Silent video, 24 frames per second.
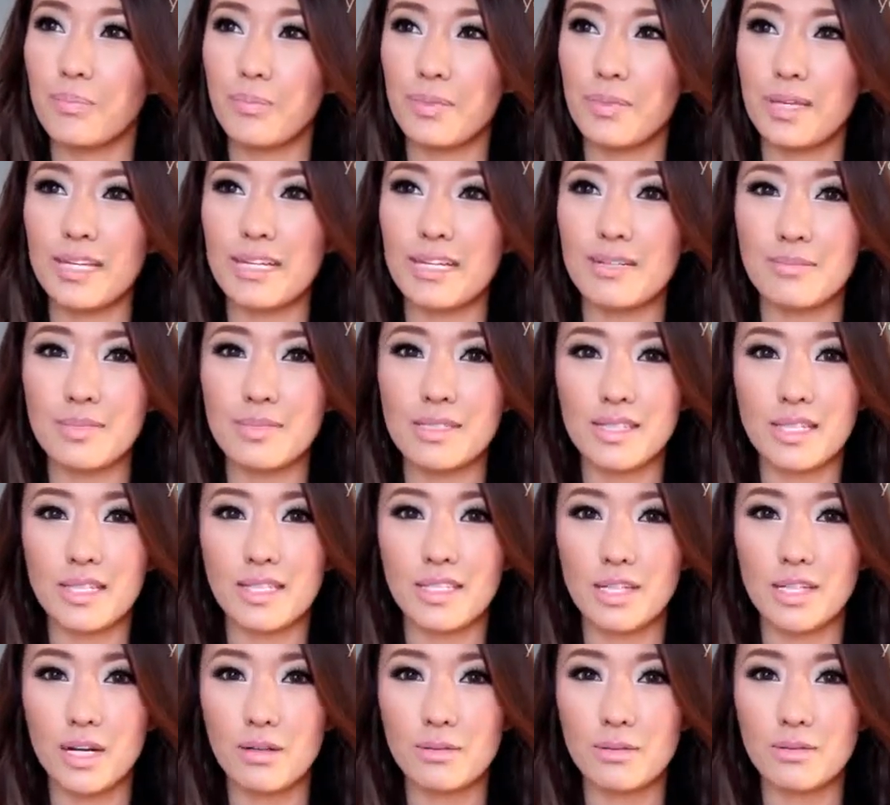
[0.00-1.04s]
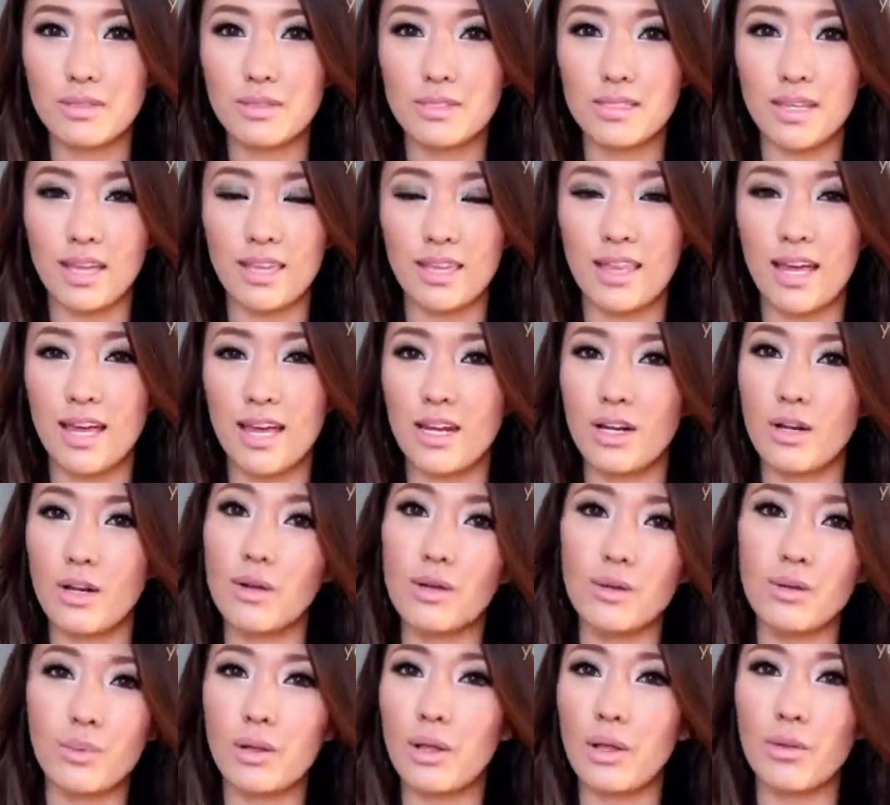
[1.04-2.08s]
medium skin tones, and that
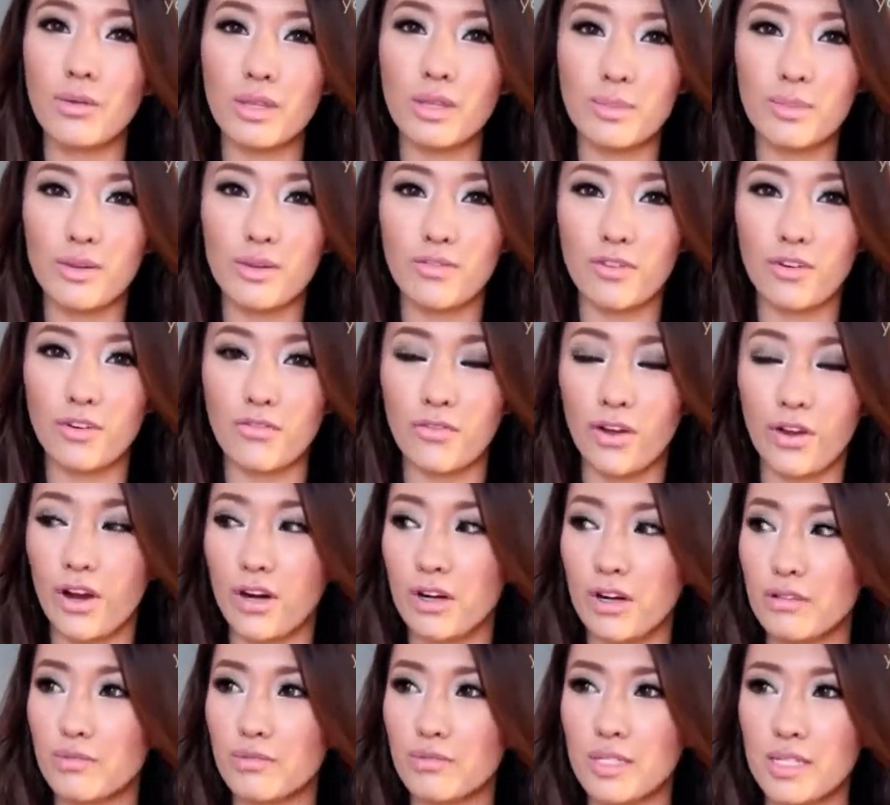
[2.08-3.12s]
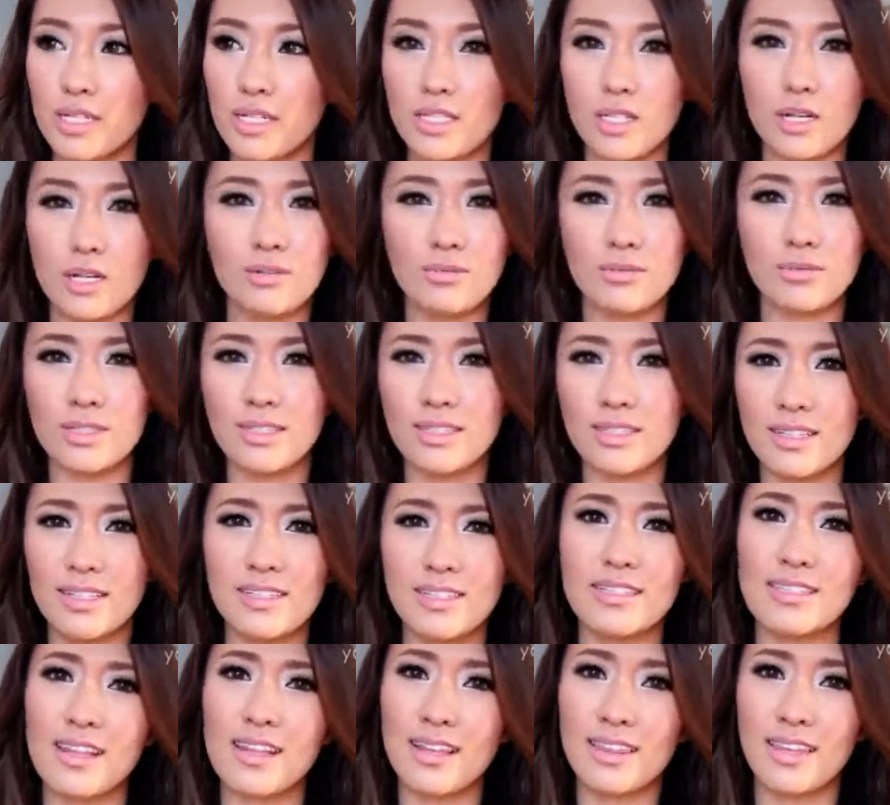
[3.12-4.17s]
it will only be for fair skin tones.
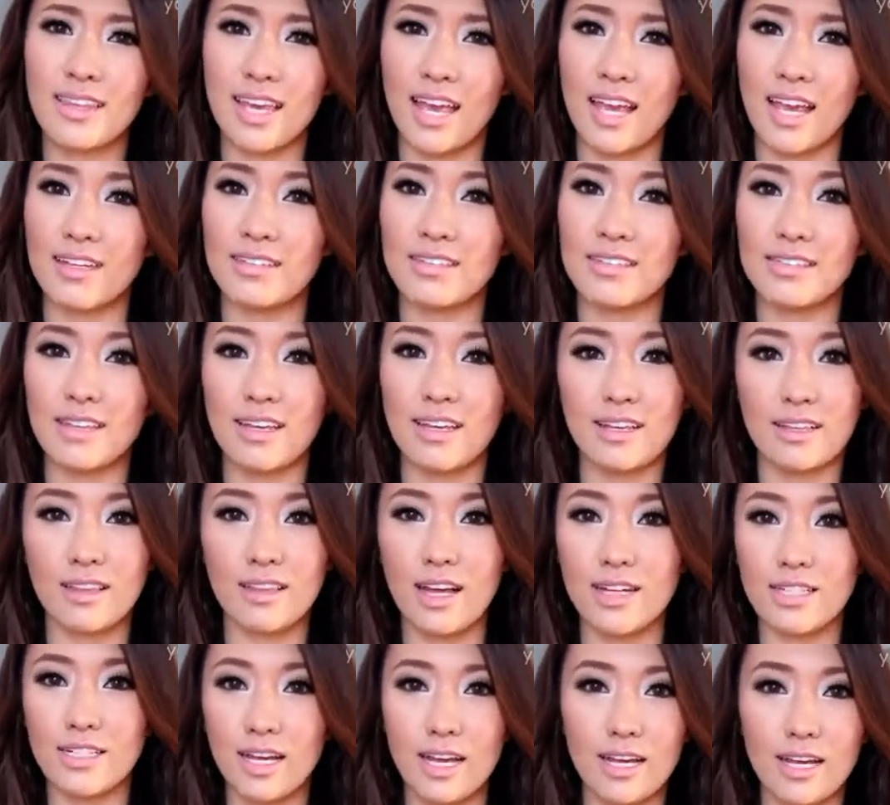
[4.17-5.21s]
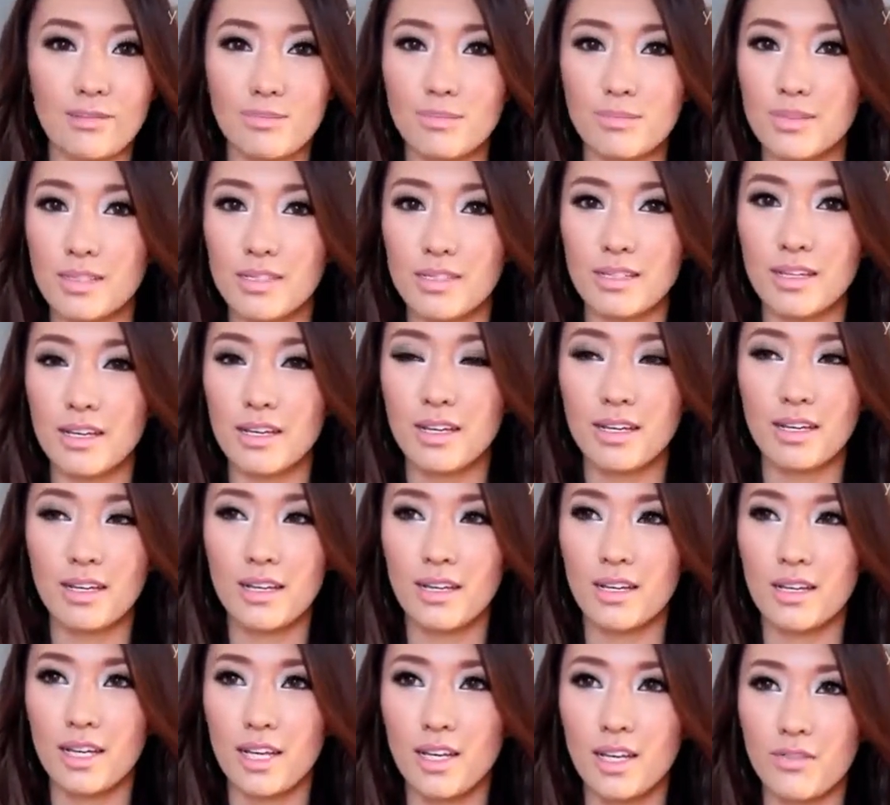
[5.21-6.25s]
That's not the case. Like, a lot of times,
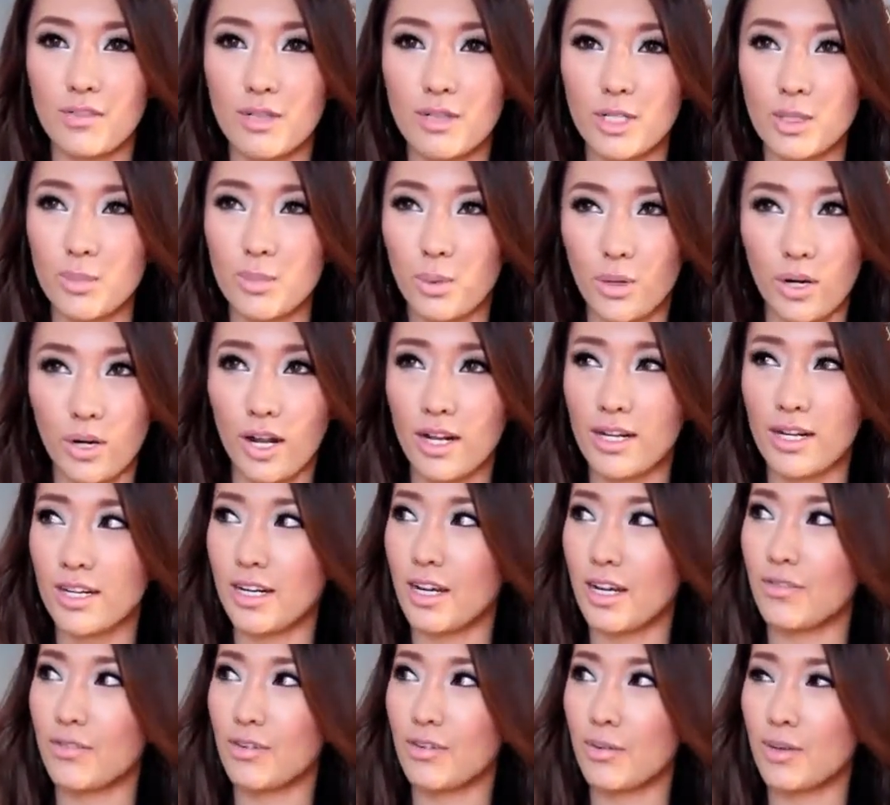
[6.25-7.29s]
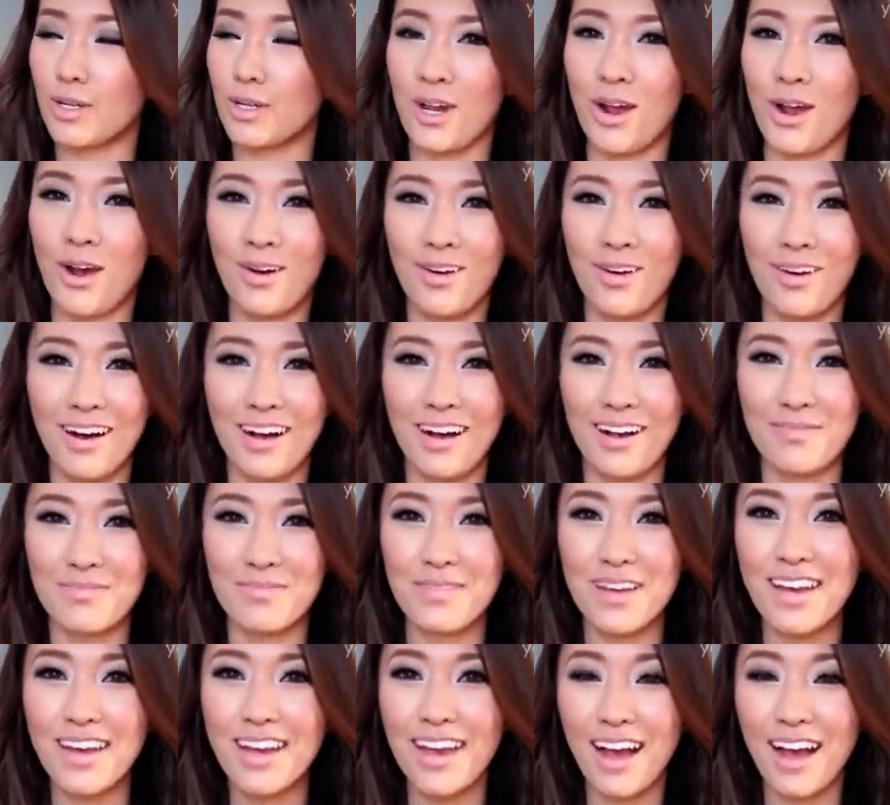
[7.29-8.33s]
if you just put on enough, it will show up.